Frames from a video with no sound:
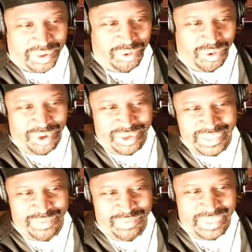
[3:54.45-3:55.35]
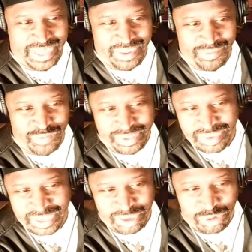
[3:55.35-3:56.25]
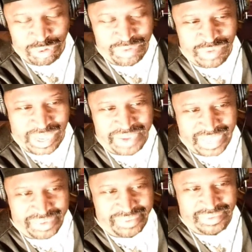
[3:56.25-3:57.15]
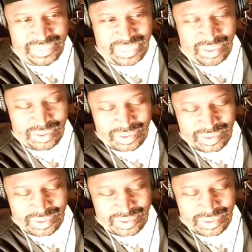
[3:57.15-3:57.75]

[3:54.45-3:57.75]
Or if you had $15-$25 in there,